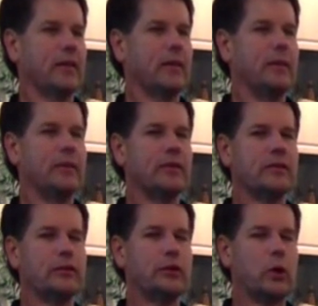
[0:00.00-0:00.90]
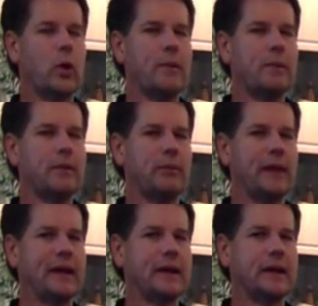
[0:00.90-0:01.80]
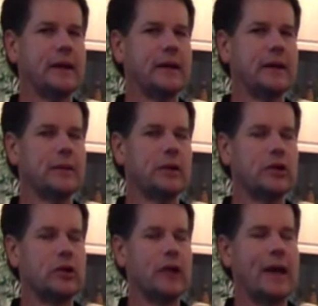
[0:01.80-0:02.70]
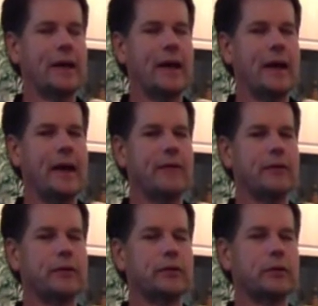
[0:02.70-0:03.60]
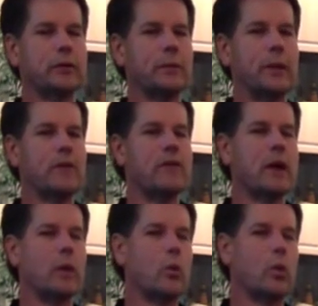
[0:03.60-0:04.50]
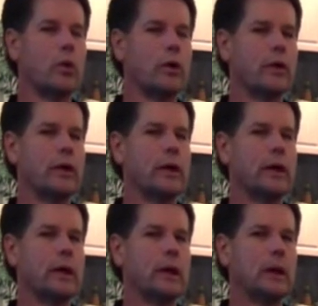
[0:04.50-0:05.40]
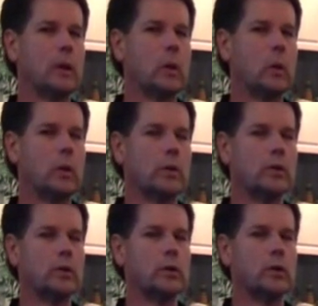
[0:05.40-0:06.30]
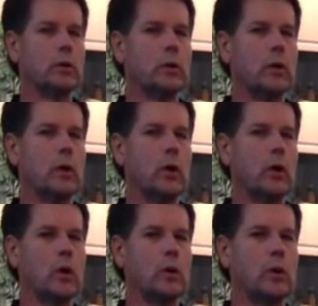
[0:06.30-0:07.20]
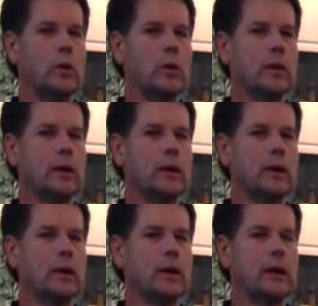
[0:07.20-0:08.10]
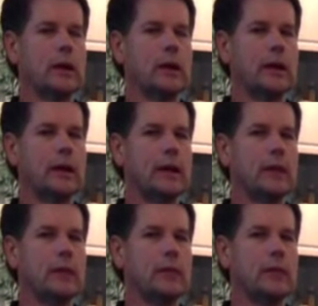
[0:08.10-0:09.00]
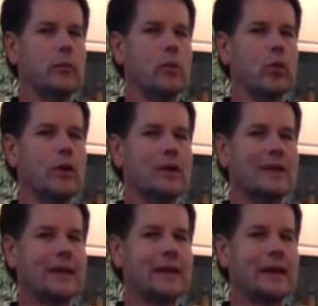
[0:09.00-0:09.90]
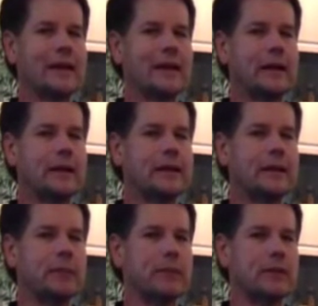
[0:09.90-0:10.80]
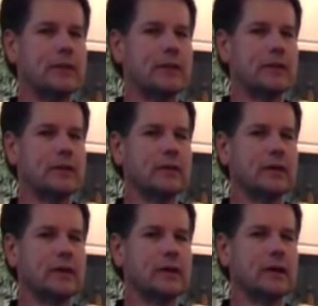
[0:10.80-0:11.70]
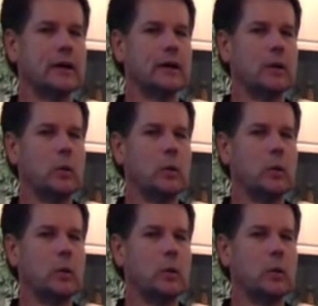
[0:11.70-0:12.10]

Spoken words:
The business took quite a bit of planning because you had to have a certain amount of net worth in order to own a mortgage lending business, in